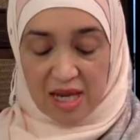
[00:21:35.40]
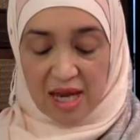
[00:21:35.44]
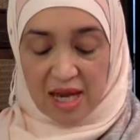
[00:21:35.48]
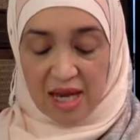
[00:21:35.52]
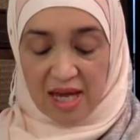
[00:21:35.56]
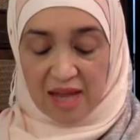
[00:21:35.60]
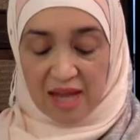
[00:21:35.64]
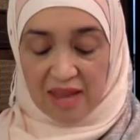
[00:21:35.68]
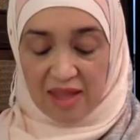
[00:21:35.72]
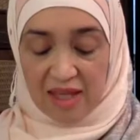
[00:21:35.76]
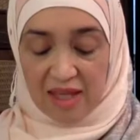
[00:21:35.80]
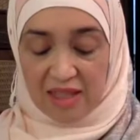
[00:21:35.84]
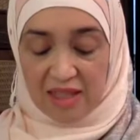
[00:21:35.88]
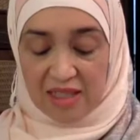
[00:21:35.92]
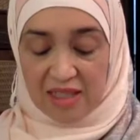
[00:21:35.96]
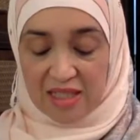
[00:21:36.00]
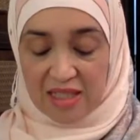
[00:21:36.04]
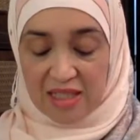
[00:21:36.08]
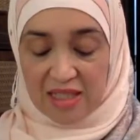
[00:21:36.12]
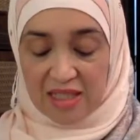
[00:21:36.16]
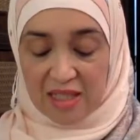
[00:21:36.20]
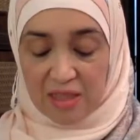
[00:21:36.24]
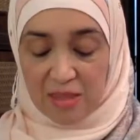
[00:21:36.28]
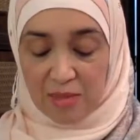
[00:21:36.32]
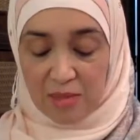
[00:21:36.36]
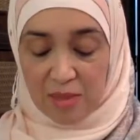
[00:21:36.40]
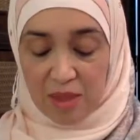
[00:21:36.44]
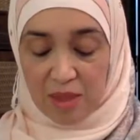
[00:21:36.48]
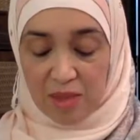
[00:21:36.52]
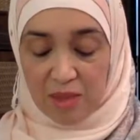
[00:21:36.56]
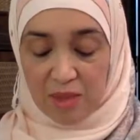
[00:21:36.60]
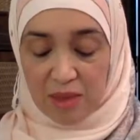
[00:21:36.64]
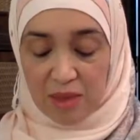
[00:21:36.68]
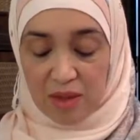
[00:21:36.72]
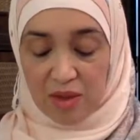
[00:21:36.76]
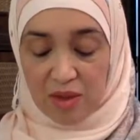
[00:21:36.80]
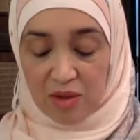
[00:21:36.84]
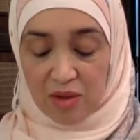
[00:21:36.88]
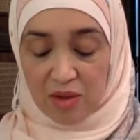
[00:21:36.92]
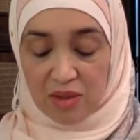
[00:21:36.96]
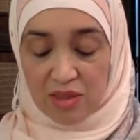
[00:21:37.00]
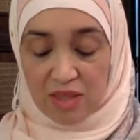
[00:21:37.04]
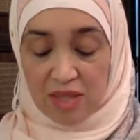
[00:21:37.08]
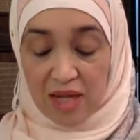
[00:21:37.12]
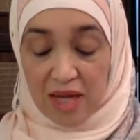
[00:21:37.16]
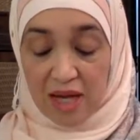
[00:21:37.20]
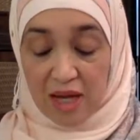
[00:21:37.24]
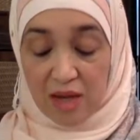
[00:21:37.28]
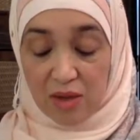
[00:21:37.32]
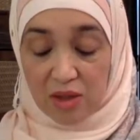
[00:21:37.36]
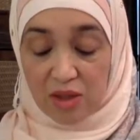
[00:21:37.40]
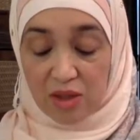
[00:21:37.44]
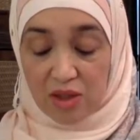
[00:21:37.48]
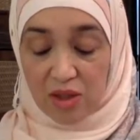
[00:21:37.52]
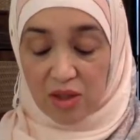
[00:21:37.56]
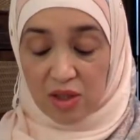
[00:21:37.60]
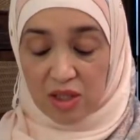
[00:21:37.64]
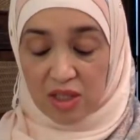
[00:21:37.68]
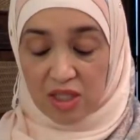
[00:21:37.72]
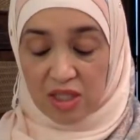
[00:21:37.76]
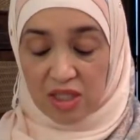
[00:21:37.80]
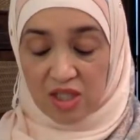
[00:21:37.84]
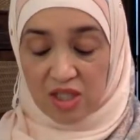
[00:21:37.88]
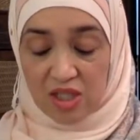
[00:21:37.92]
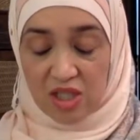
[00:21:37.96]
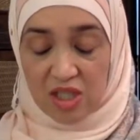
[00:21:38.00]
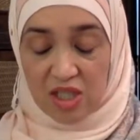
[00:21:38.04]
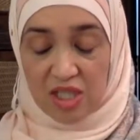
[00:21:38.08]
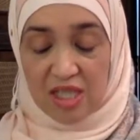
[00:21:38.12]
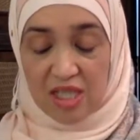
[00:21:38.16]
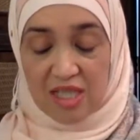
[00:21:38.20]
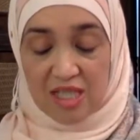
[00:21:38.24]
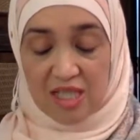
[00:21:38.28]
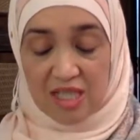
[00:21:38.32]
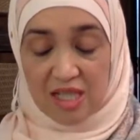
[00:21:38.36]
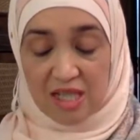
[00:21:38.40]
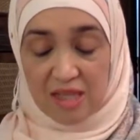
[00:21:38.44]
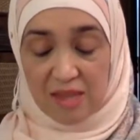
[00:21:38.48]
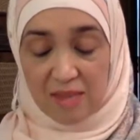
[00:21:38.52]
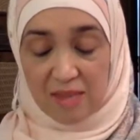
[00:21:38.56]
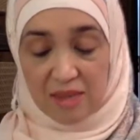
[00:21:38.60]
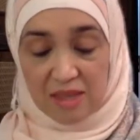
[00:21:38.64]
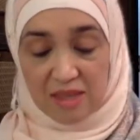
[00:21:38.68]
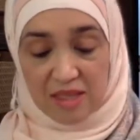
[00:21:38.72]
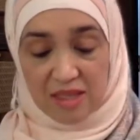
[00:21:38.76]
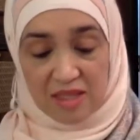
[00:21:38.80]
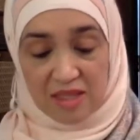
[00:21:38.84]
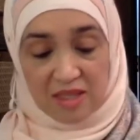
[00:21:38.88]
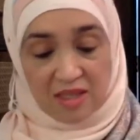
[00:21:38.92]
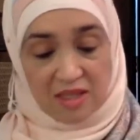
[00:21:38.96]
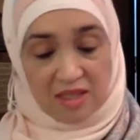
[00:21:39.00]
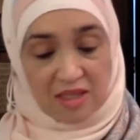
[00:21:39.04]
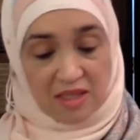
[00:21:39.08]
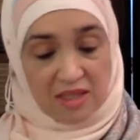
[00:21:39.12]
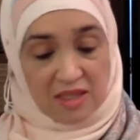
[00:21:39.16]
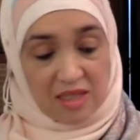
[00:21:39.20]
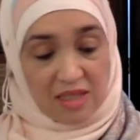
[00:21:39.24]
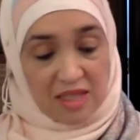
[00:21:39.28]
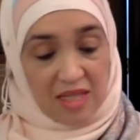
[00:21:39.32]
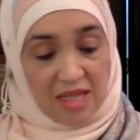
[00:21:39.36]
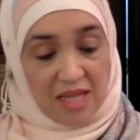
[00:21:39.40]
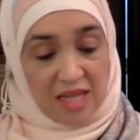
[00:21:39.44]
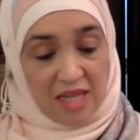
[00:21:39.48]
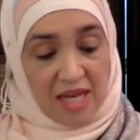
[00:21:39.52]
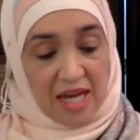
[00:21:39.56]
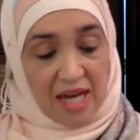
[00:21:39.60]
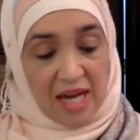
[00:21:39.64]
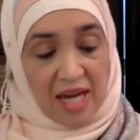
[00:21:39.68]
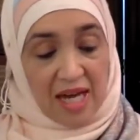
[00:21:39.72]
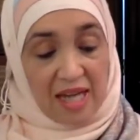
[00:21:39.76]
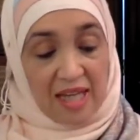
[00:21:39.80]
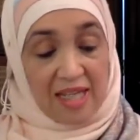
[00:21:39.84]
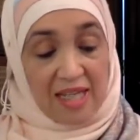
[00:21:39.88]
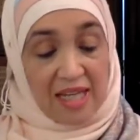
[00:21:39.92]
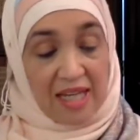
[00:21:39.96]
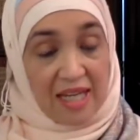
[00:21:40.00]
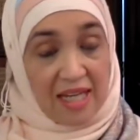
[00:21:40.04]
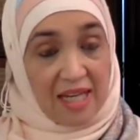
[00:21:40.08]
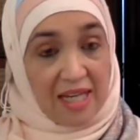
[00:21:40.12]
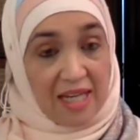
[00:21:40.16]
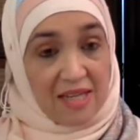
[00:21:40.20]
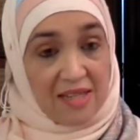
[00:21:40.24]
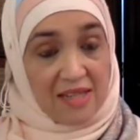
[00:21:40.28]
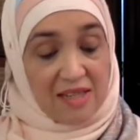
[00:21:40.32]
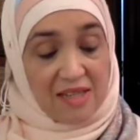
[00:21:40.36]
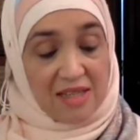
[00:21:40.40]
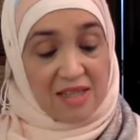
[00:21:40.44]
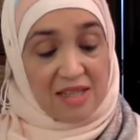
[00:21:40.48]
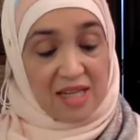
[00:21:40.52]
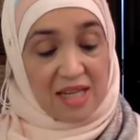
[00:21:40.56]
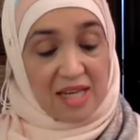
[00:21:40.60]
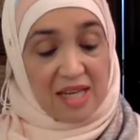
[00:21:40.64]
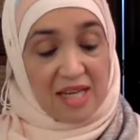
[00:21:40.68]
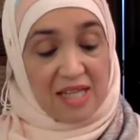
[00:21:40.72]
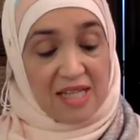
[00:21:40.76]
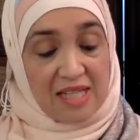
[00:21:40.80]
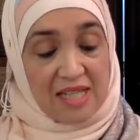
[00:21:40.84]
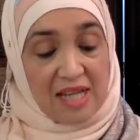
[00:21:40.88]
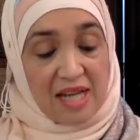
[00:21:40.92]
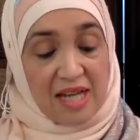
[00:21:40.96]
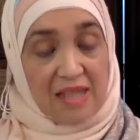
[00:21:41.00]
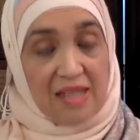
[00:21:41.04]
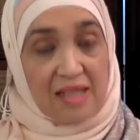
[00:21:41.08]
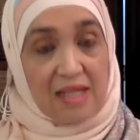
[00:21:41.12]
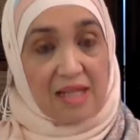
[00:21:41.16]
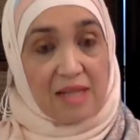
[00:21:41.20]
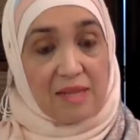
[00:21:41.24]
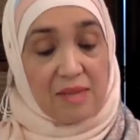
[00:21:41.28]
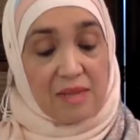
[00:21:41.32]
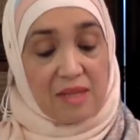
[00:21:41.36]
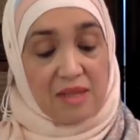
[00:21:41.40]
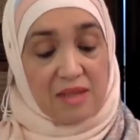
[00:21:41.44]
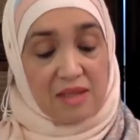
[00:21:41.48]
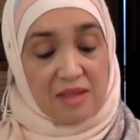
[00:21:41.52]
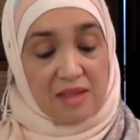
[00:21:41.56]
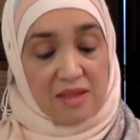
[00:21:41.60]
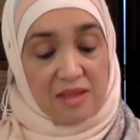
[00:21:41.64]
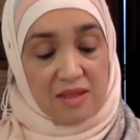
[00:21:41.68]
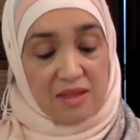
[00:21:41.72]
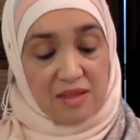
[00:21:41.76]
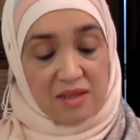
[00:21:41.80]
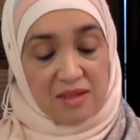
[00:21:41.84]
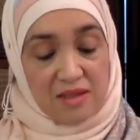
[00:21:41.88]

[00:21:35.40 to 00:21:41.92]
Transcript: And that is simply because our knowledge is limited and His is unlimited.